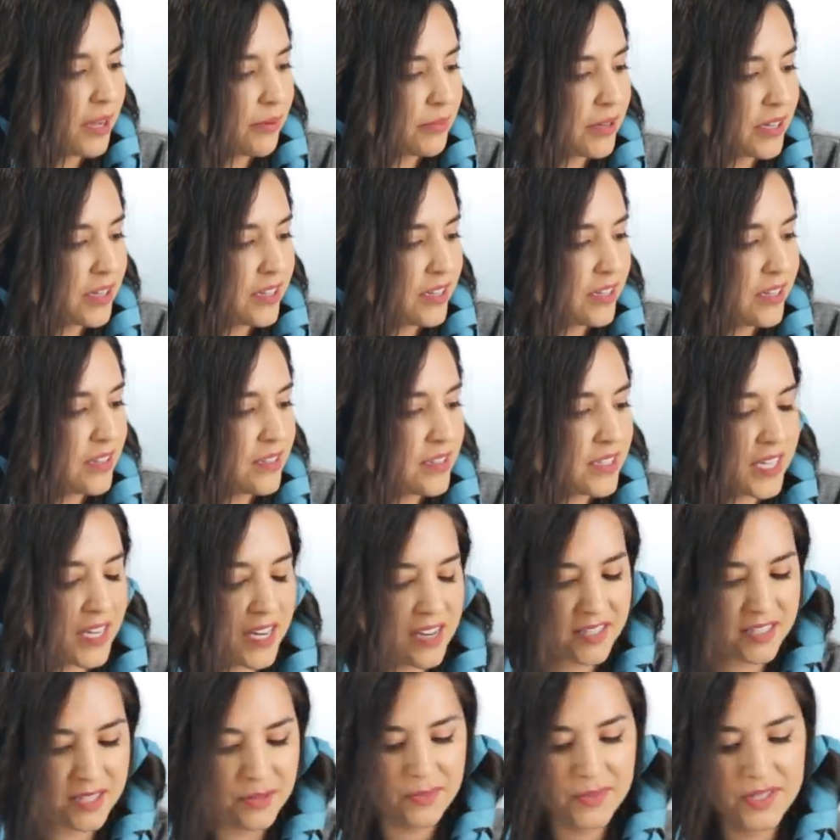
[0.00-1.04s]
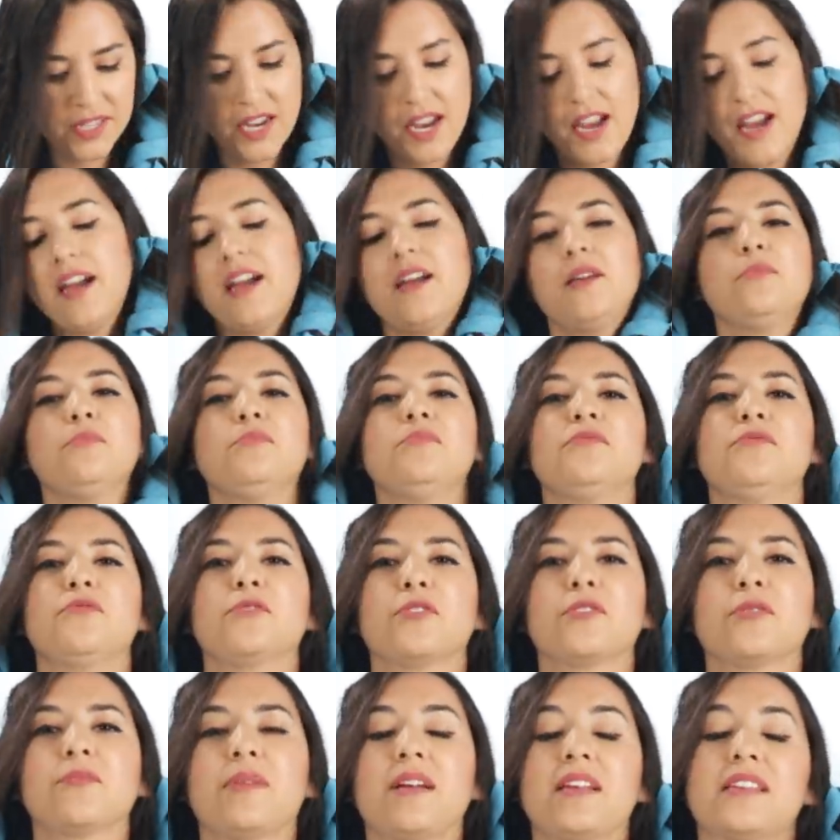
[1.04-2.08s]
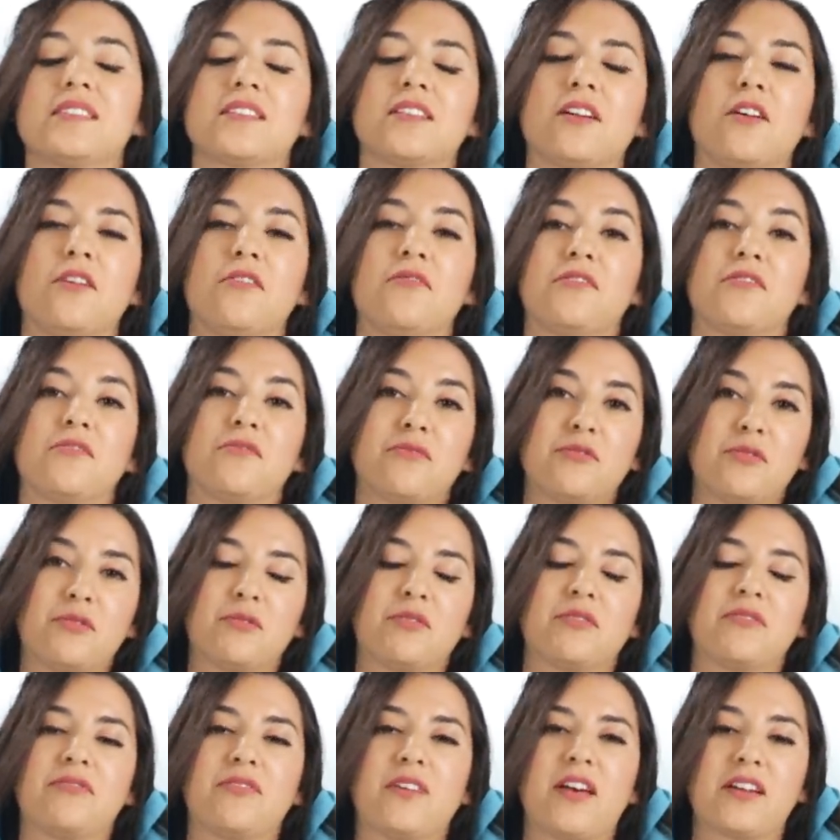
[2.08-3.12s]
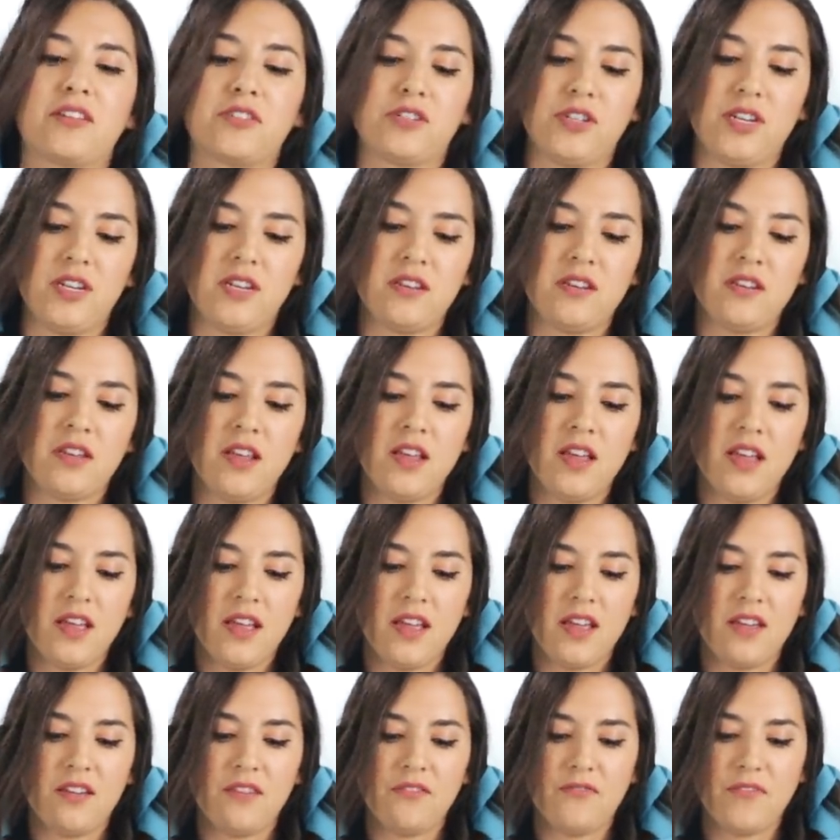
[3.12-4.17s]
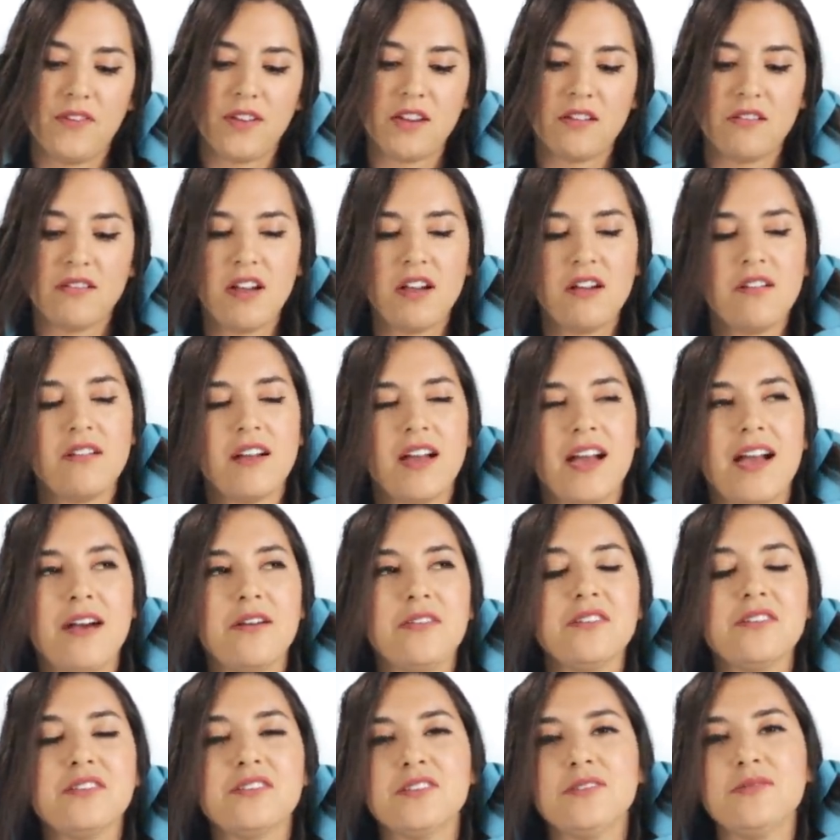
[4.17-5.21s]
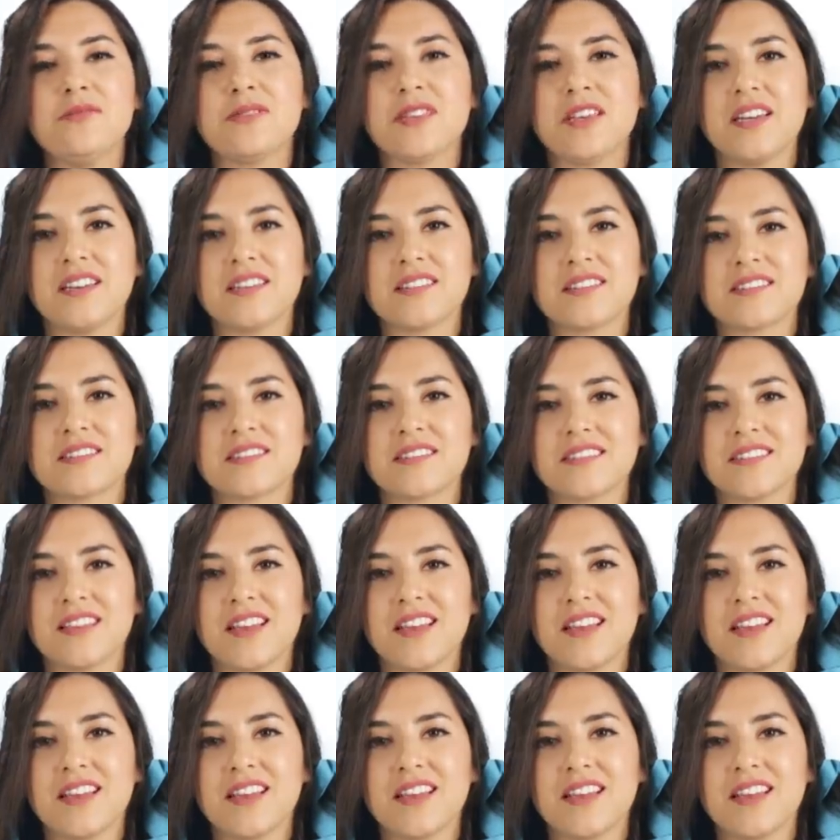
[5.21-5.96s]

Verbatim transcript: I'm gonna take some time for myself and for reflection and figure out how to do this.